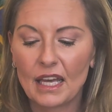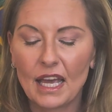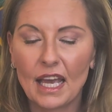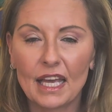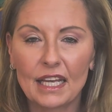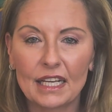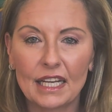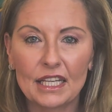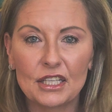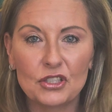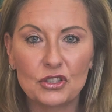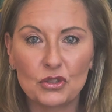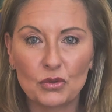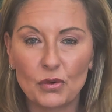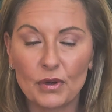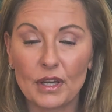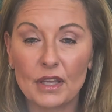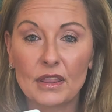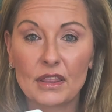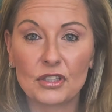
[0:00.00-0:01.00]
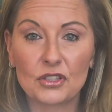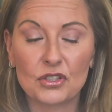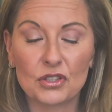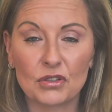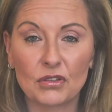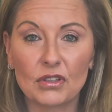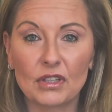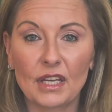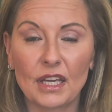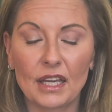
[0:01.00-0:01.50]
and enjoy the
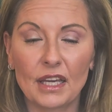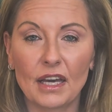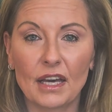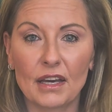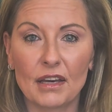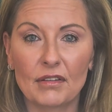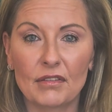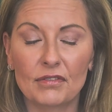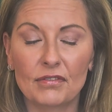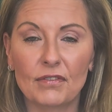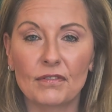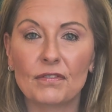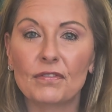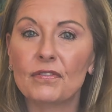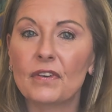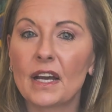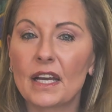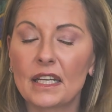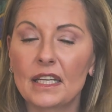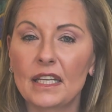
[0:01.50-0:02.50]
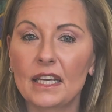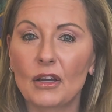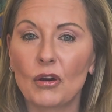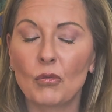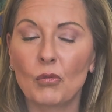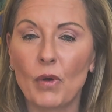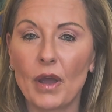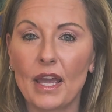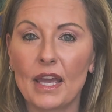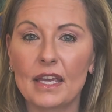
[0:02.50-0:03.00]
journey of
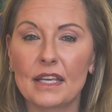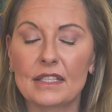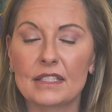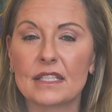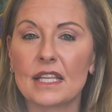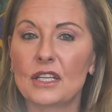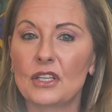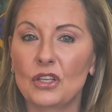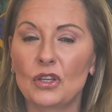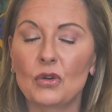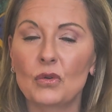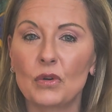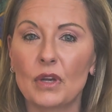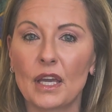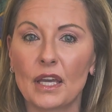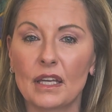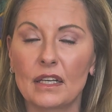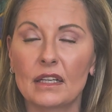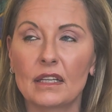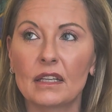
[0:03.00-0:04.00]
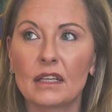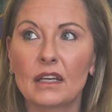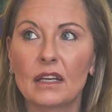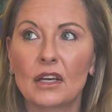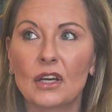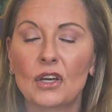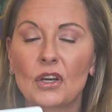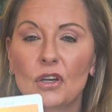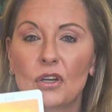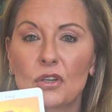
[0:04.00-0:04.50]
finding ways that you can
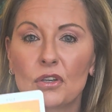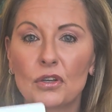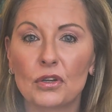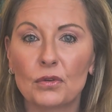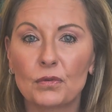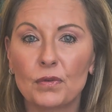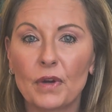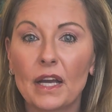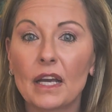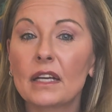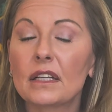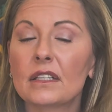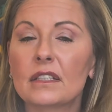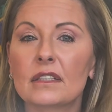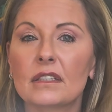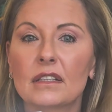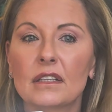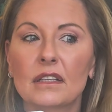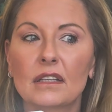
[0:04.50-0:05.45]
correct